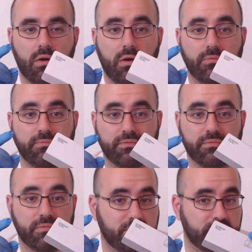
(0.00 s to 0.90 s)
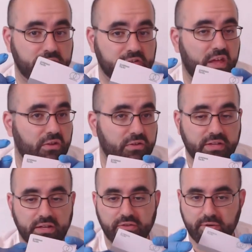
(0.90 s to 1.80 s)
Oh, it's got a good
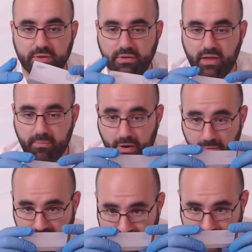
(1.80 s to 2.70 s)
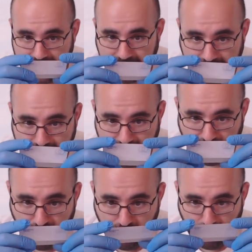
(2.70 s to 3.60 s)
ding to it. I probably dented it
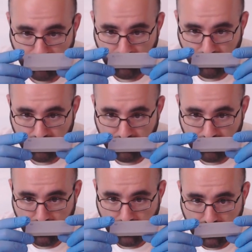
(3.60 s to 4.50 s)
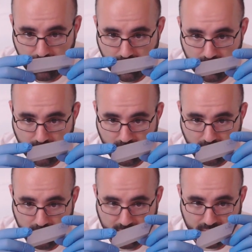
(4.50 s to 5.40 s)
too.
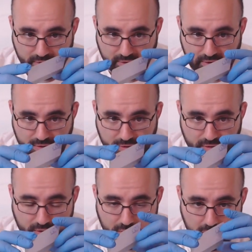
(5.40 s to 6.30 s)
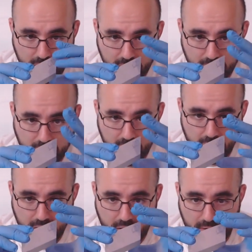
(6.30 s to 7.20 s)
Oh my goodness.
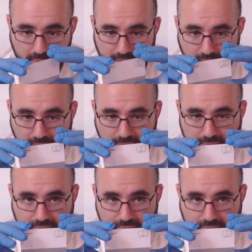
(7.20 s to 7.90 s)
Well,